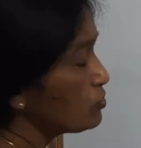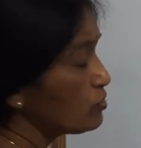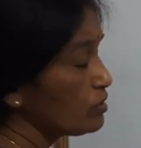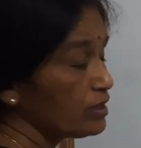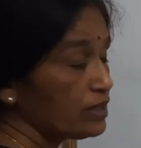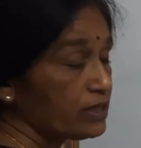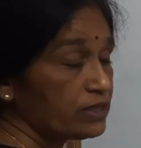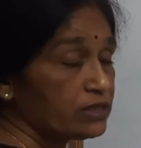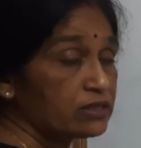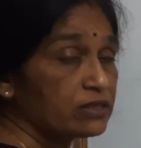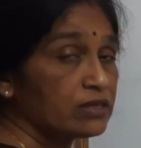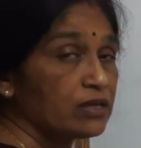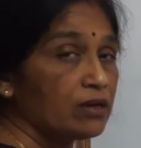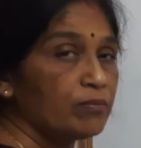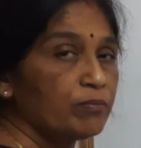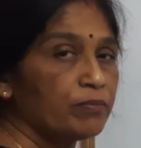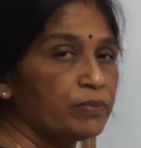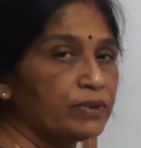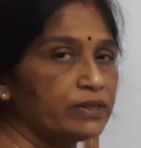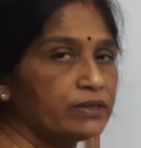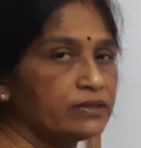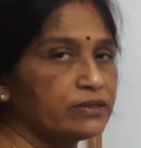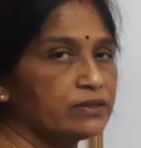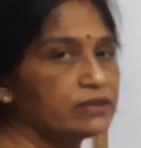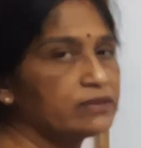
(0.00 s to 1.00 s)
So let's
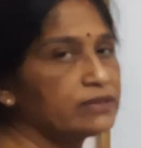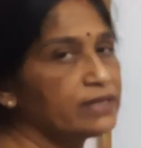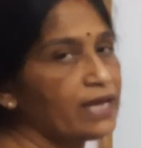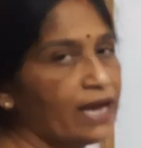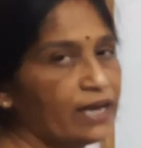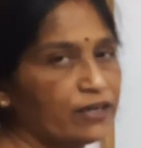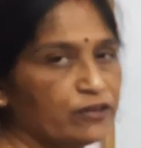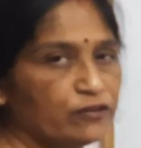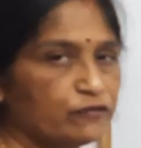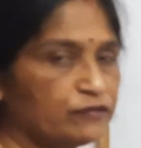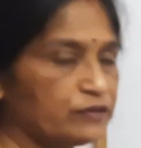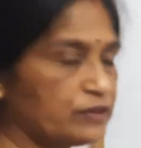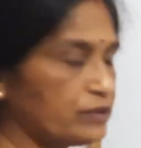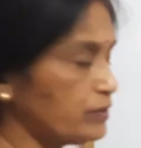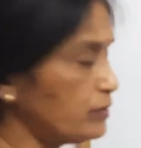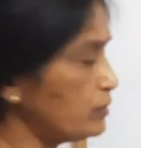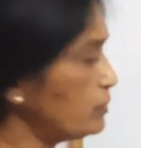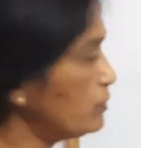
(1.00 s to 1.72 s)
complete that one.